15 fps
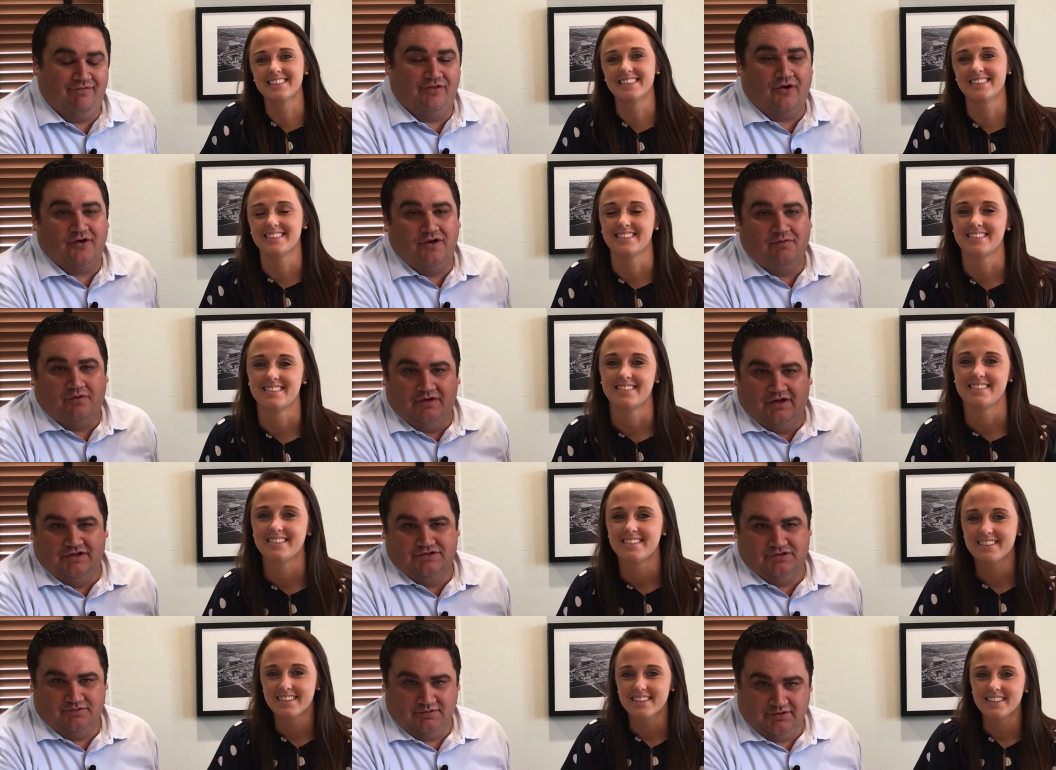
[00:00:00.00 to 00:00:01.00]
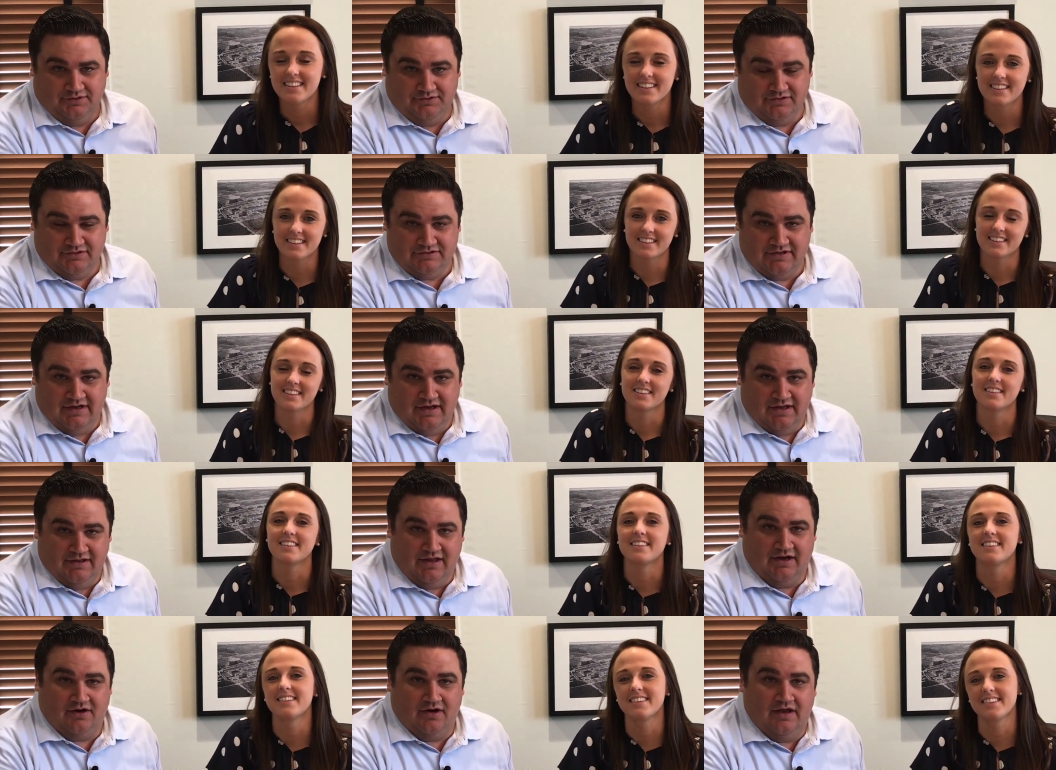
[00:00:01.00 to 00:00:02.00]
Speaker 1: have 3,100 realtors
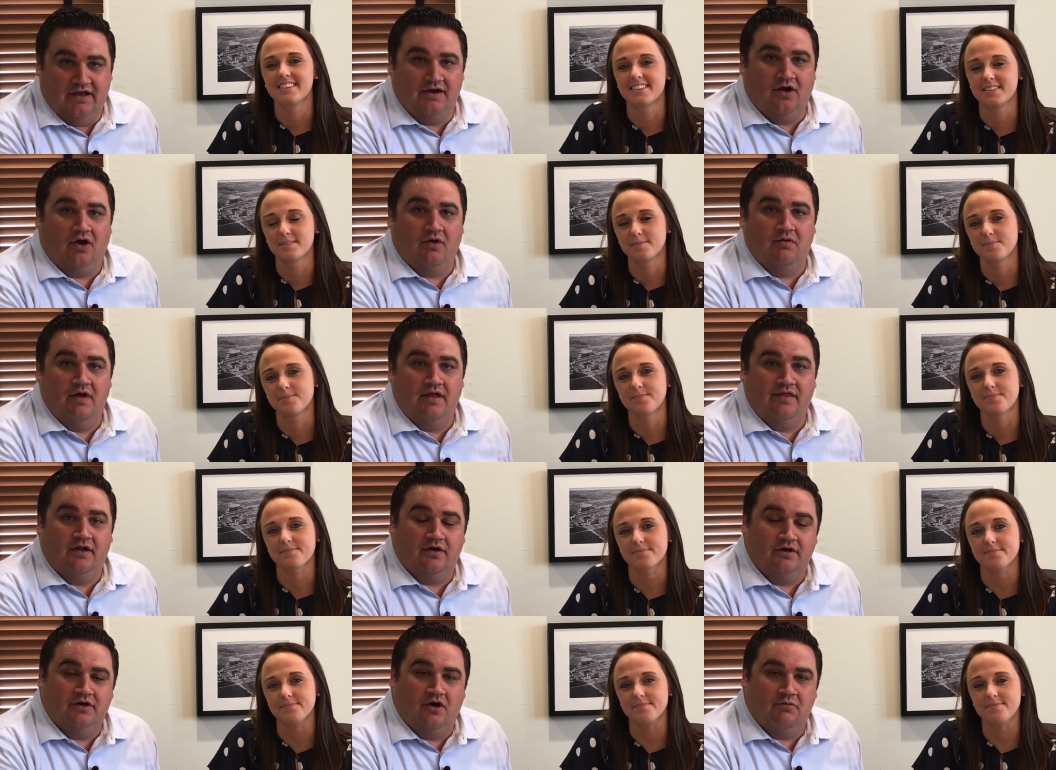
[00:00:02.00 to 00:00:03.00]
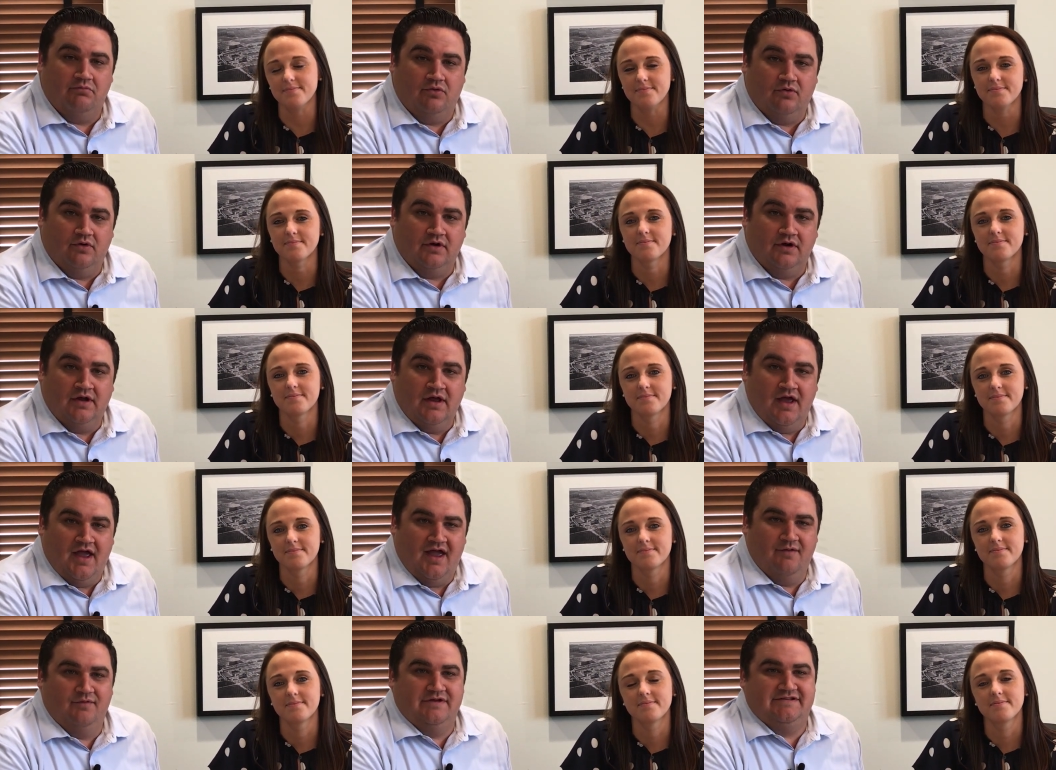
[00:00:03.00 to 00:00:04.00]
that are in our that are in our board,
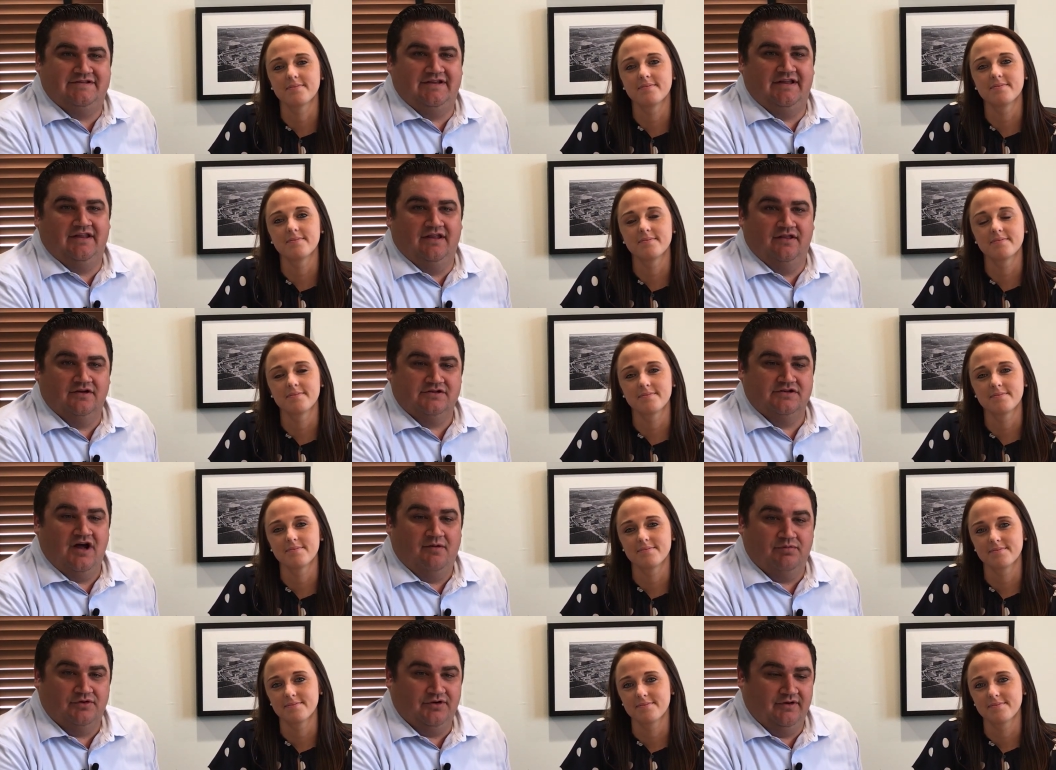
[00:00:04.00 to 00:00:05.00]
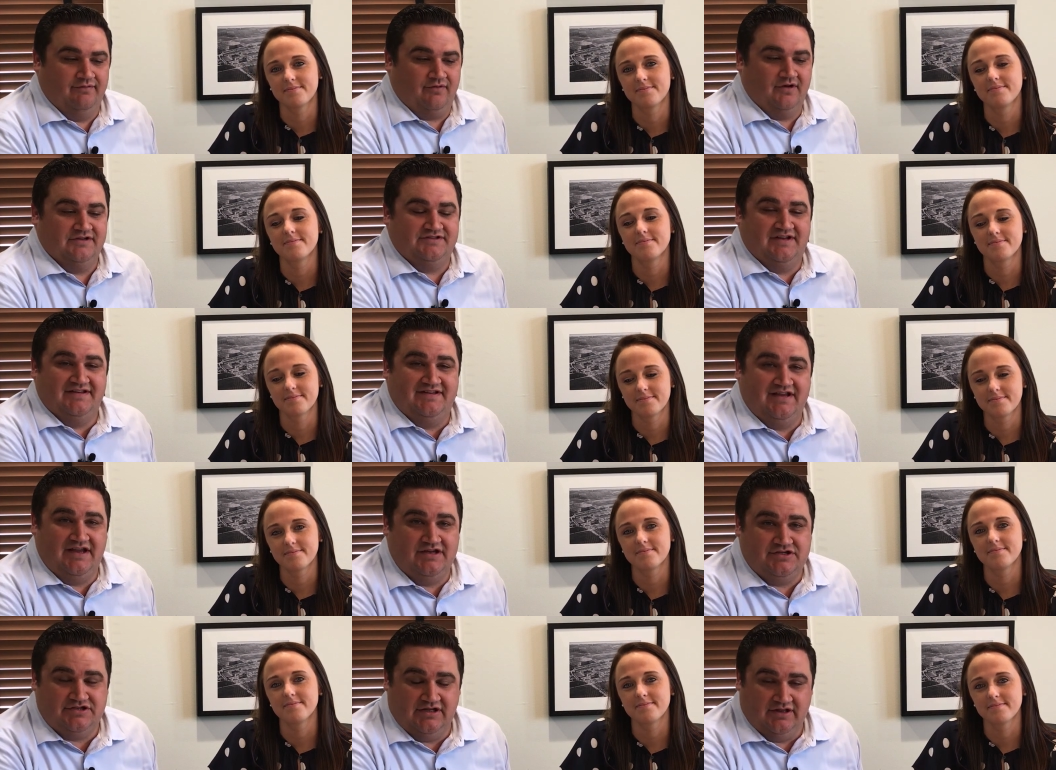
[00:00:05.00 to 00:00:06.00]
and we see that there's an opportunity for us to
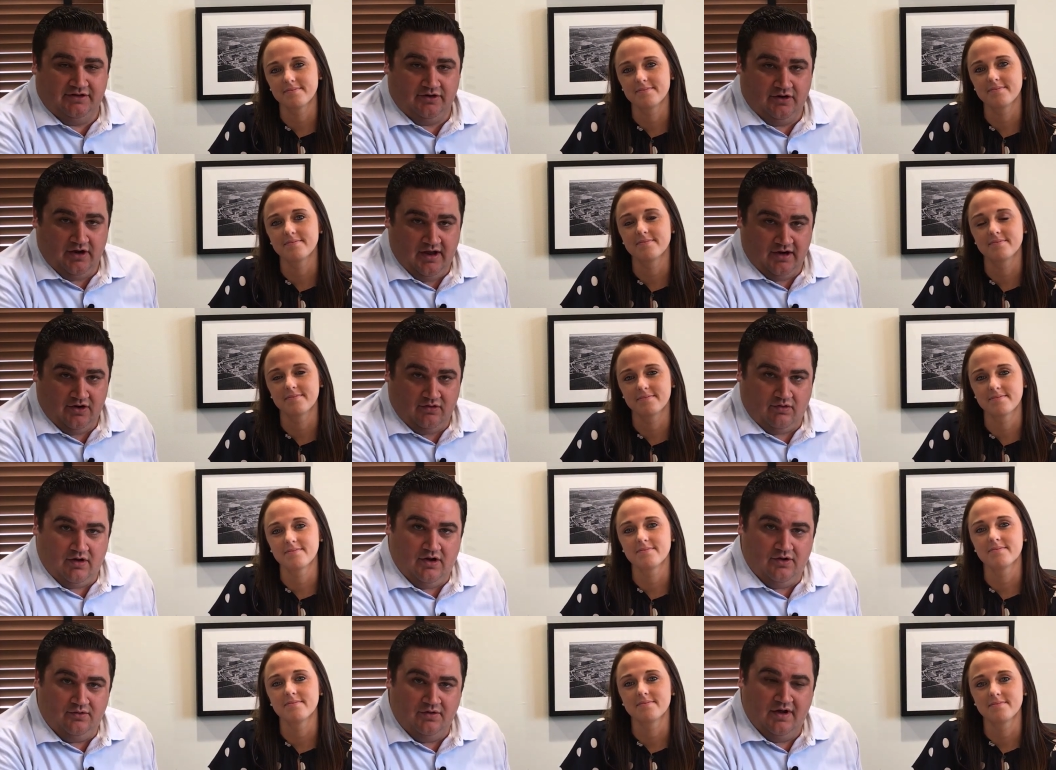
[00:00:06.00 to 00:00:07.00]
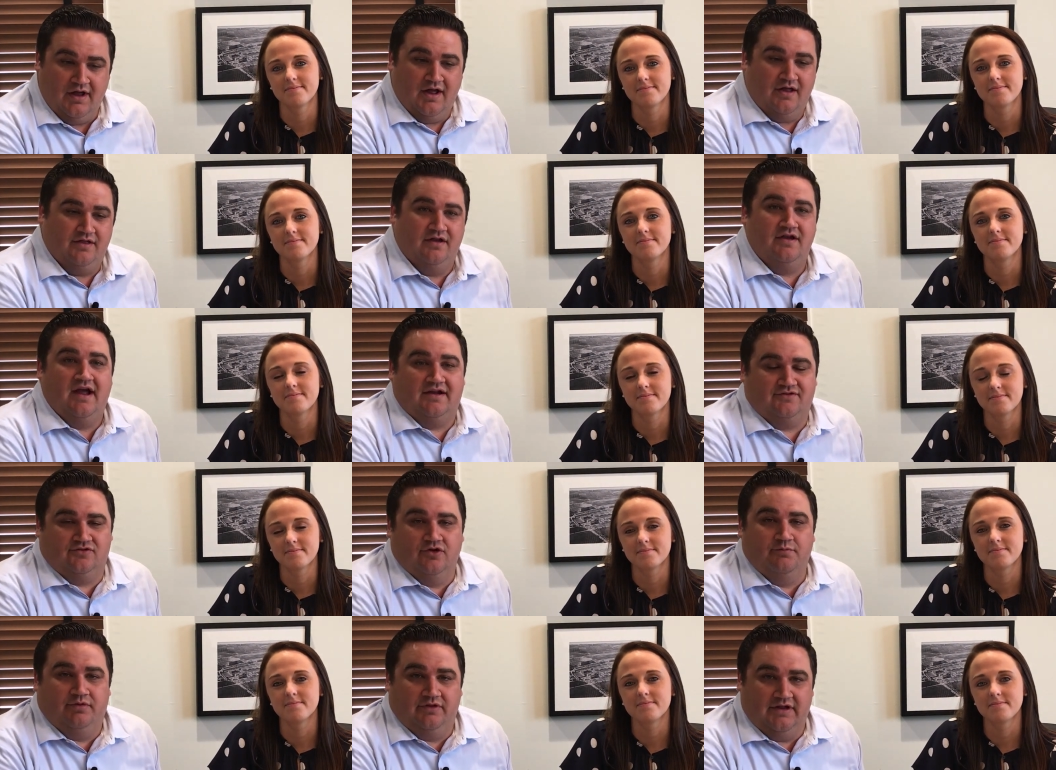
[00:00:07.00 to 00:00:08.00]
teach and, and grow the next
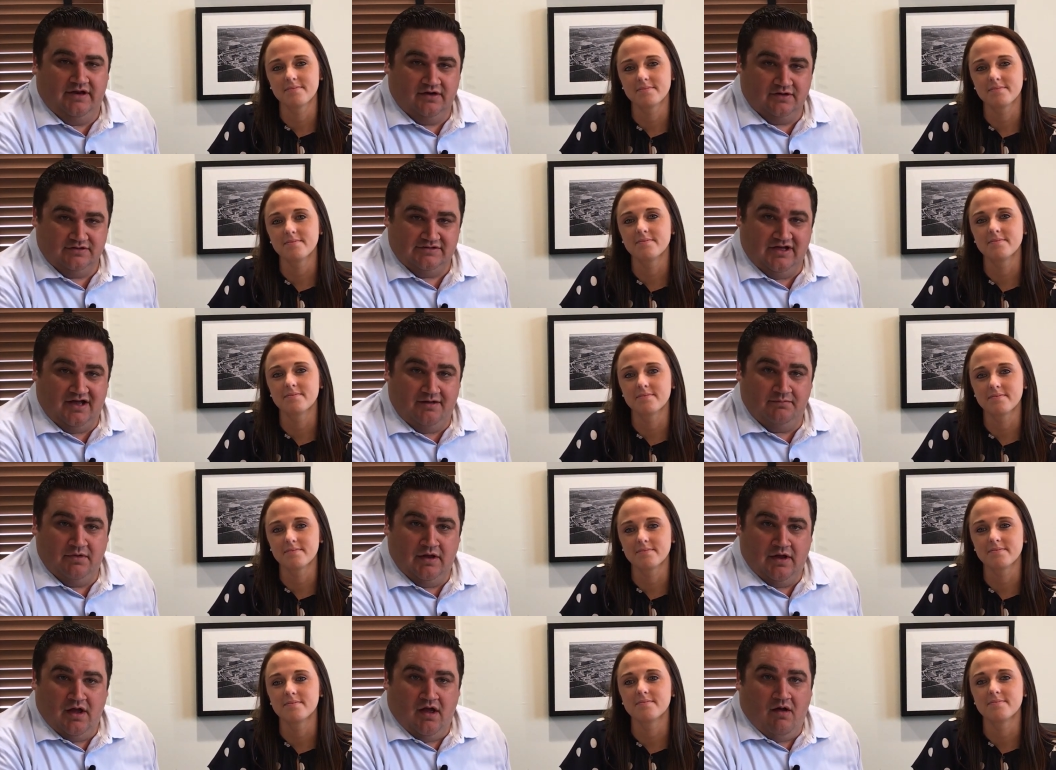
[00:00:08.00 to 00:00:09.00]
group of leaders up.